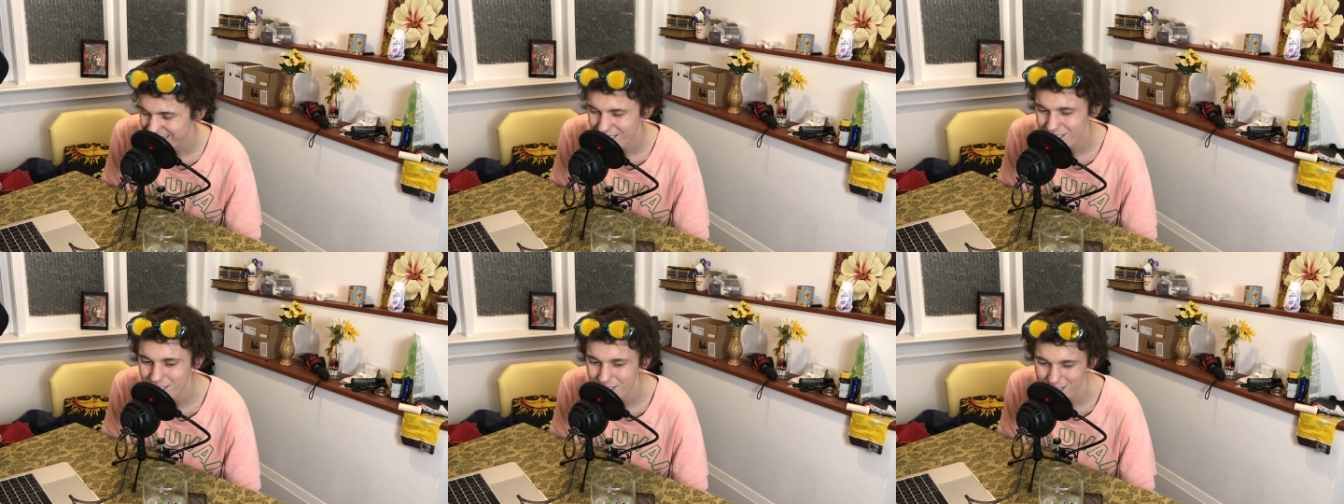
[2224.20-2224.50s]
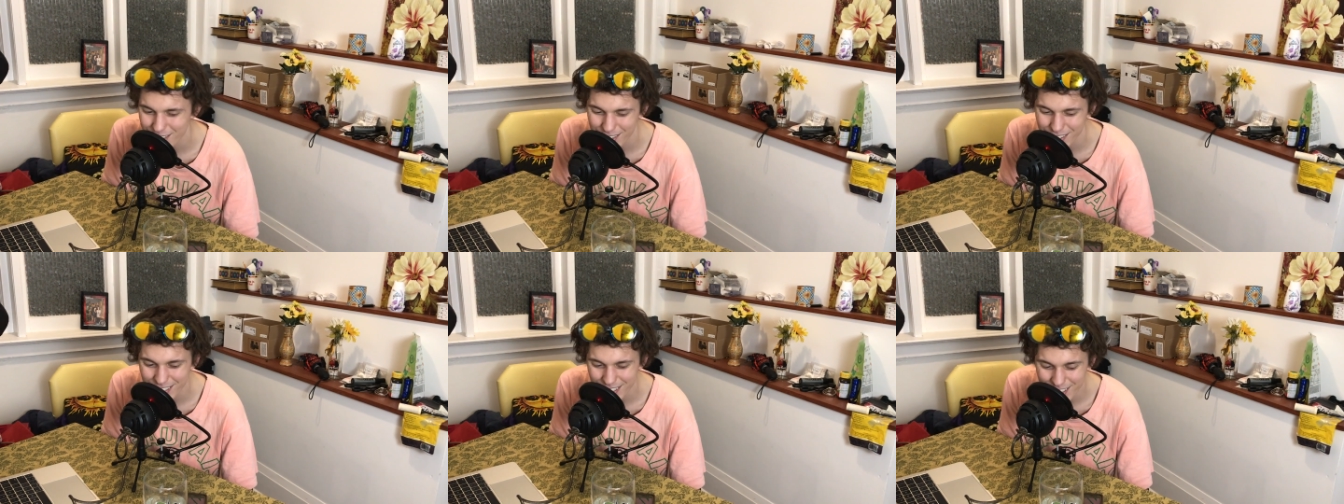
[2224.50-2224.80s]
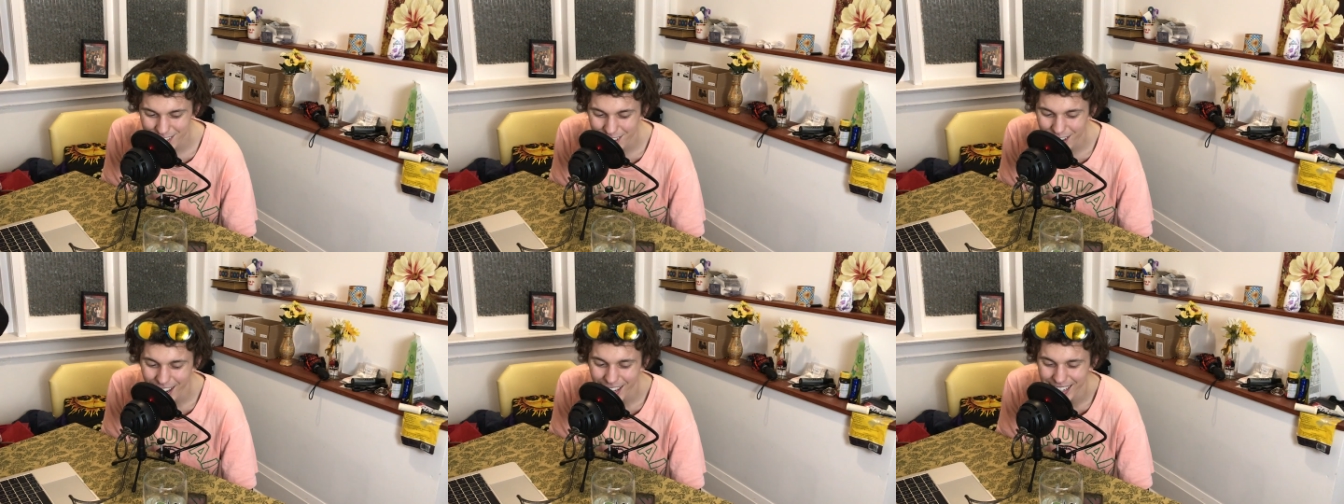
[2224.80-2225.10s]
Sh
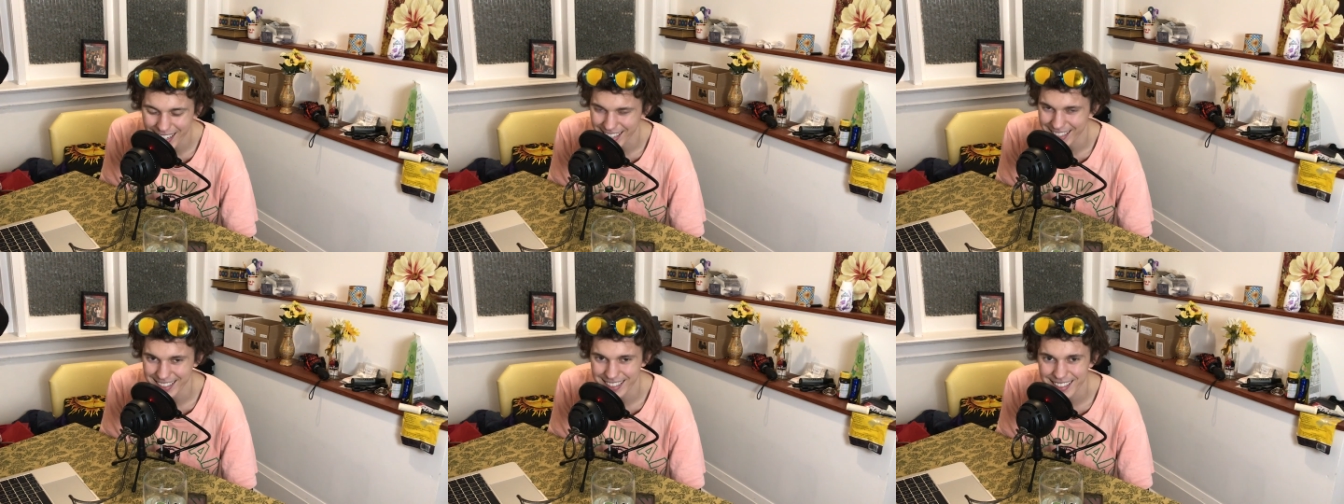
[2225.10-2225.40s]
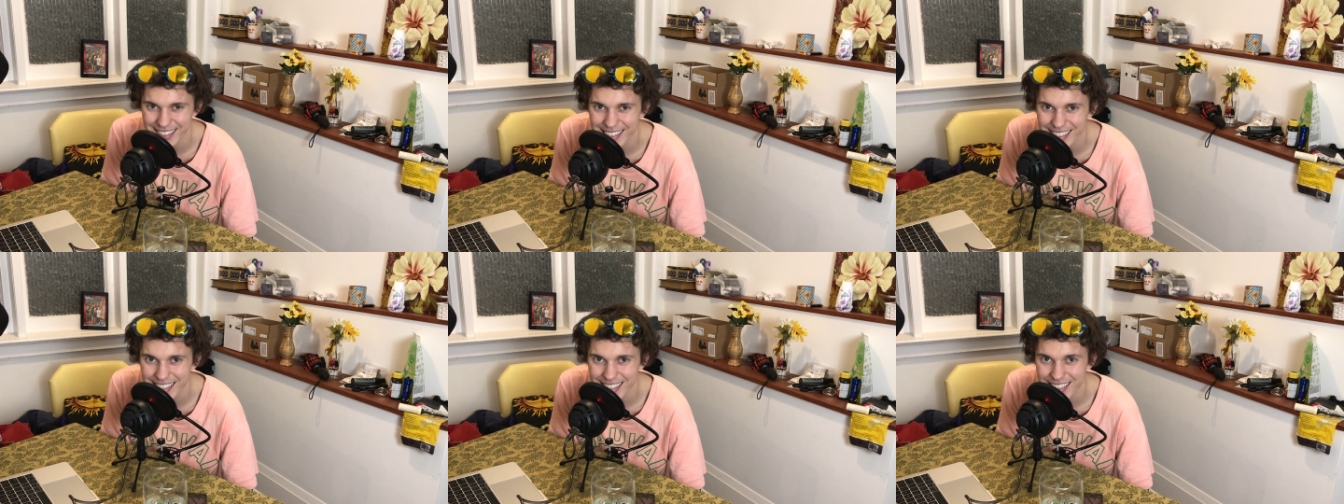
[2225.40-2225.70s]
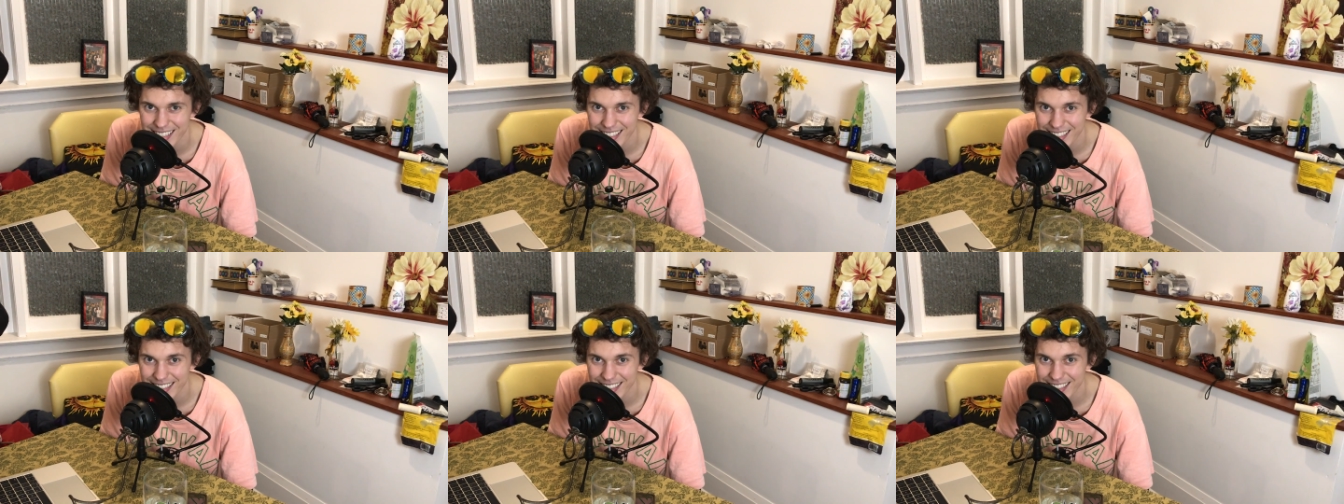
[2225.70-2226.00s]
shut it.
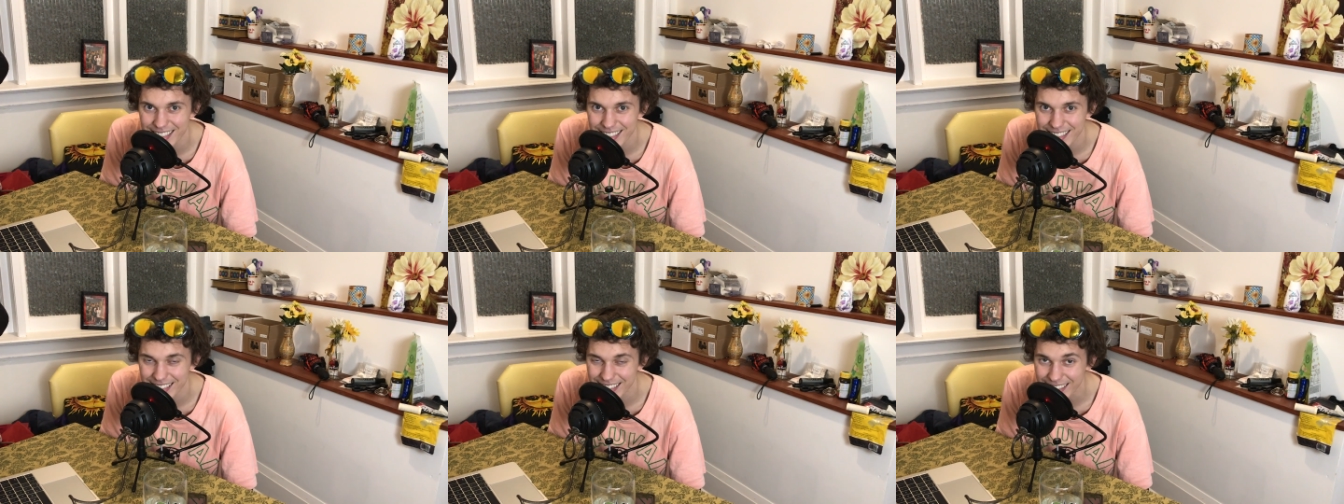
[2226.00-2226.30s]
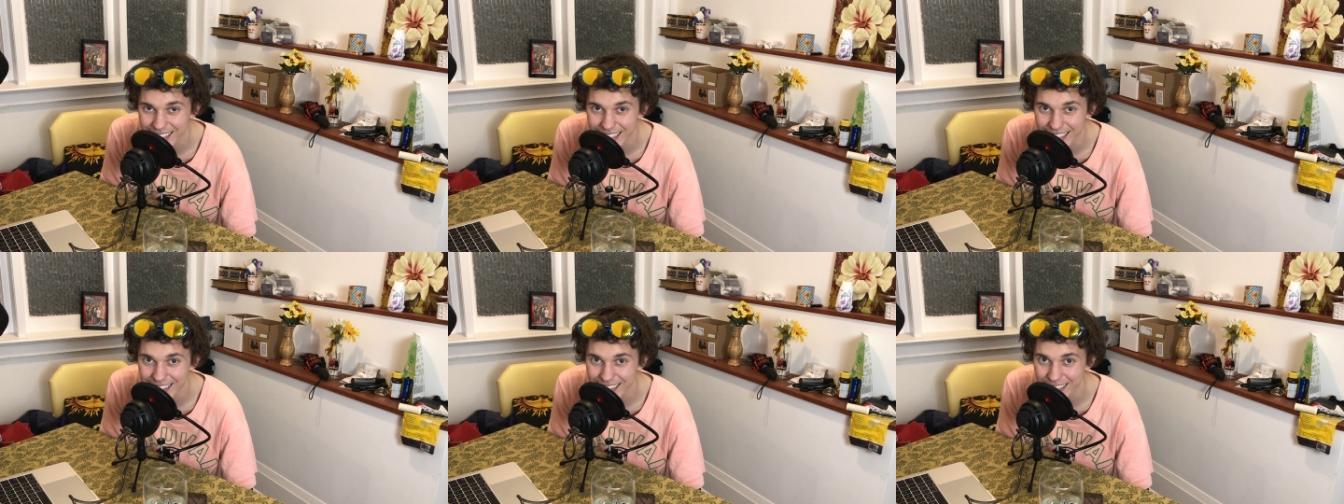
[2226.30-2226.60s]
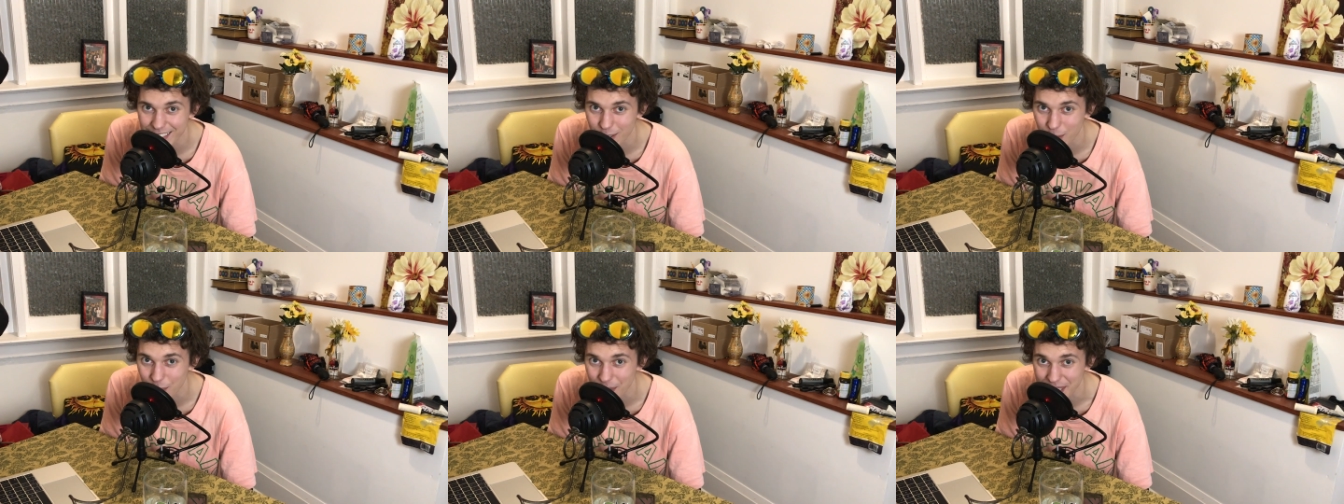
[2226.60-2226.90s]
Delete
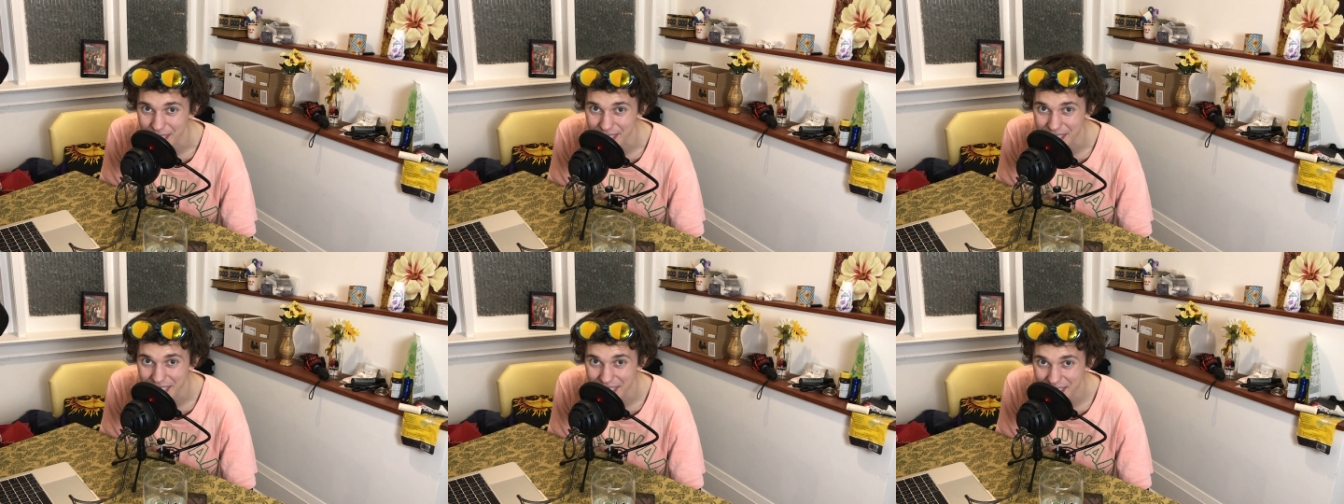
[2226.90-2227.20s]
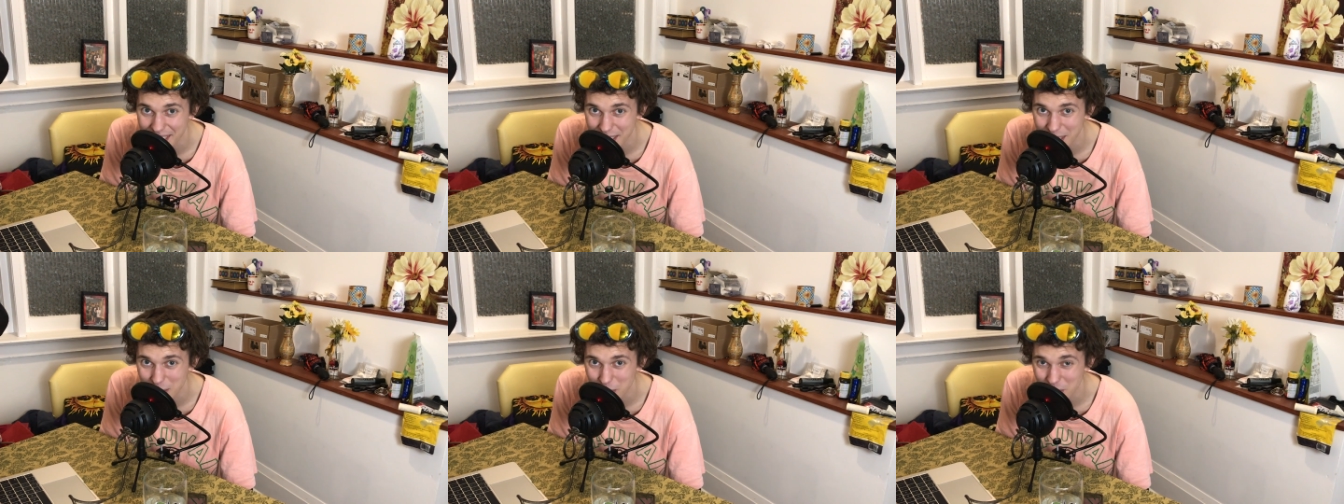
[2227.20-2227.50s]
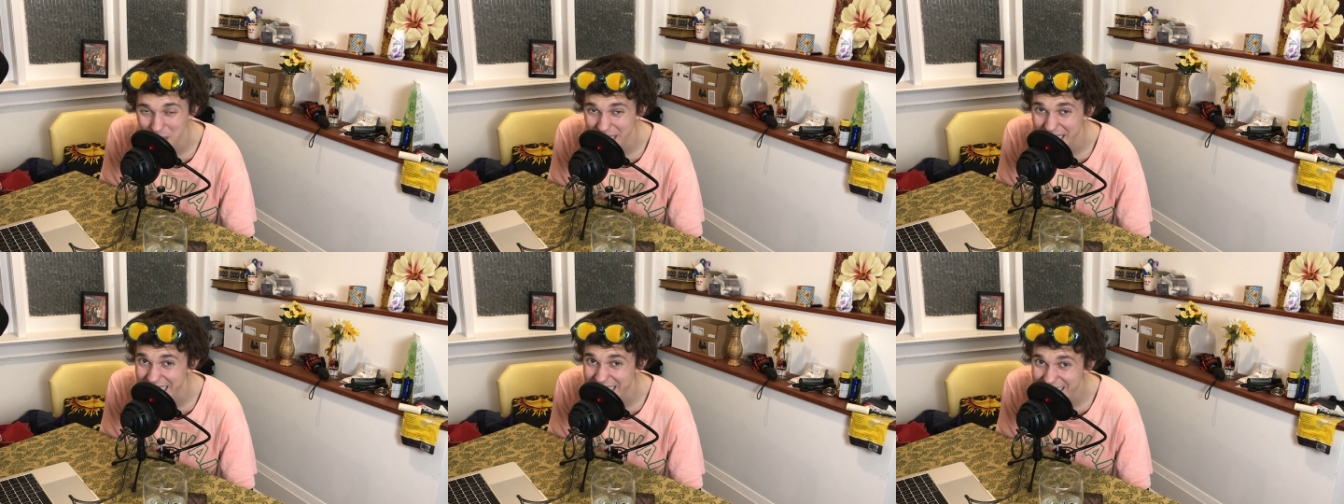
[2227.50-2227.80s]
the tweet,
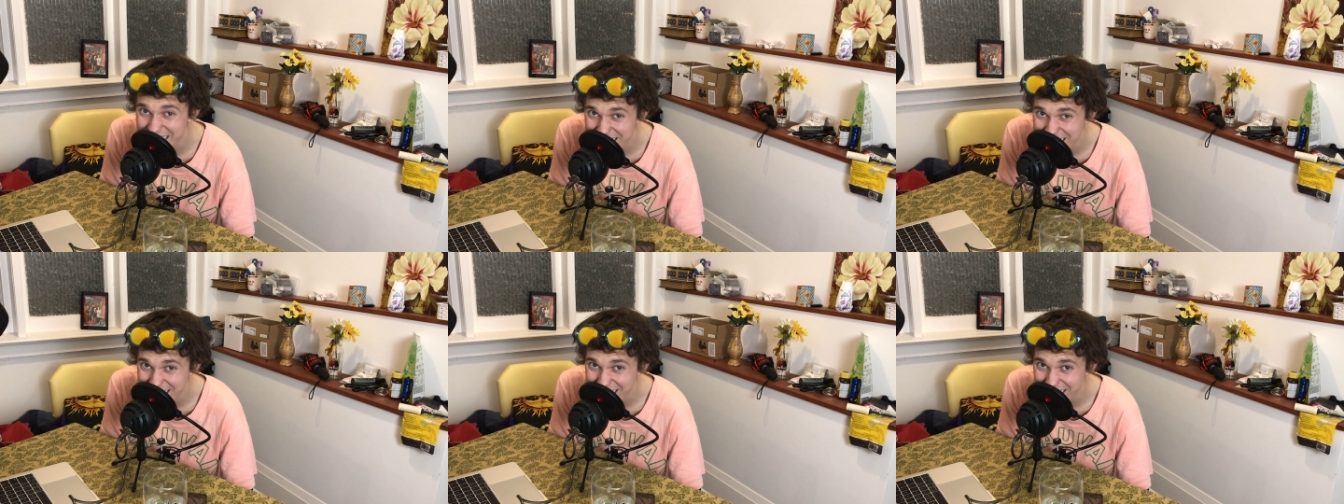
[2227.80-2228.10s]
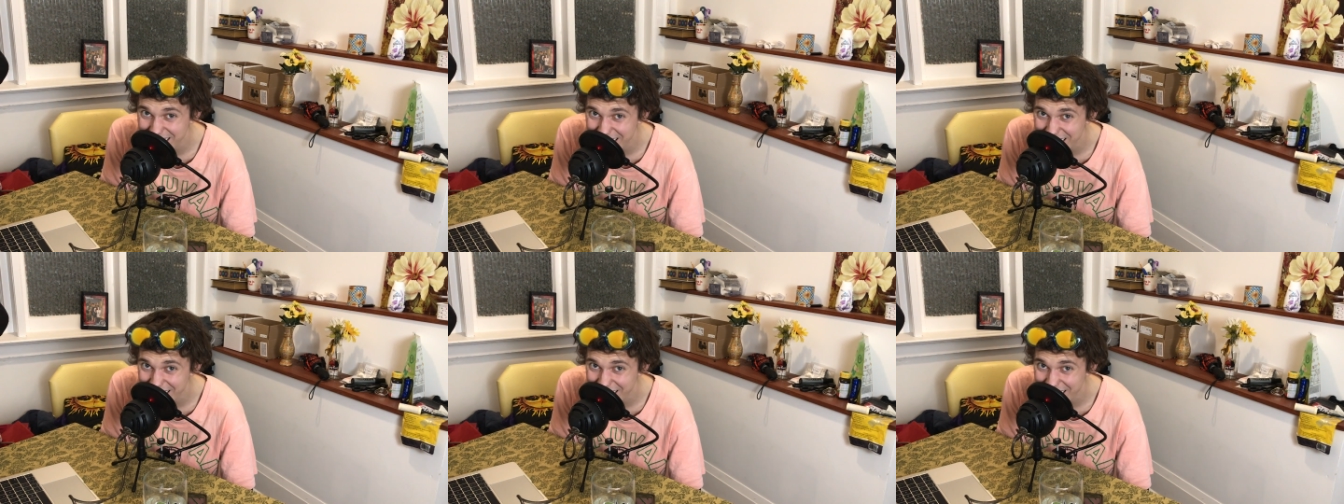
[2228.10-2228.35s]
please.